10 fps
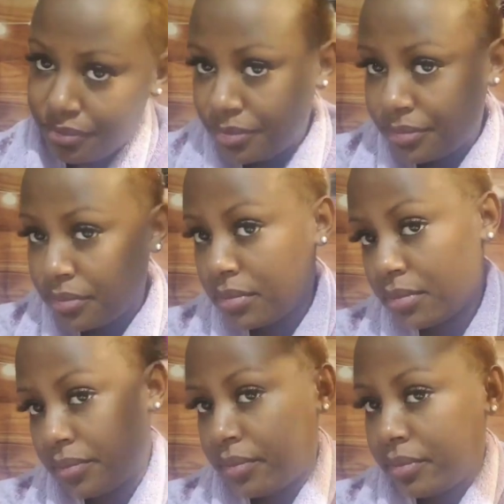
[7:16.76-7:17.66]

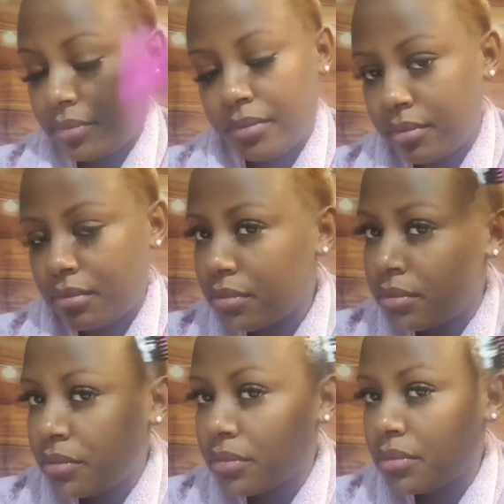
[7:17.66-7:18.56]
Bleach on this
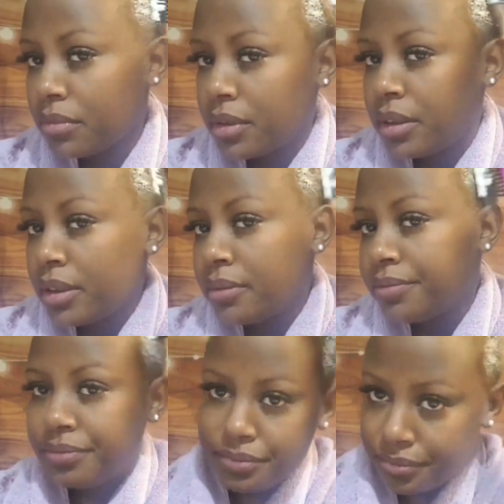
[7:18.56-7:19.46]
hair to
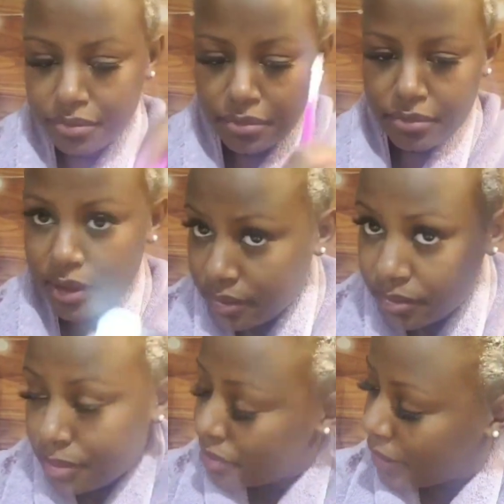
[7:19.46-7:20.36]
lighten it.
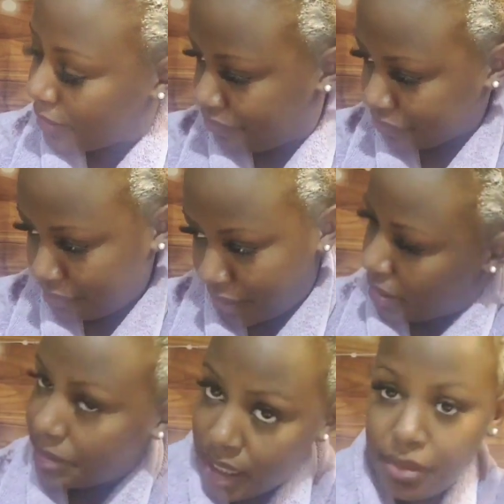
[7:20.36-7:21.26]
The key
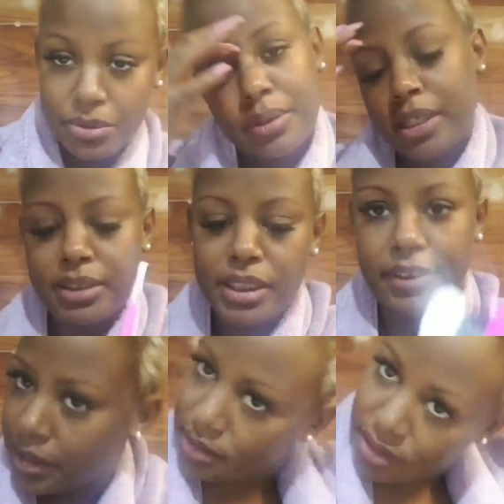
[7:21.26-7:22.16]
is to coat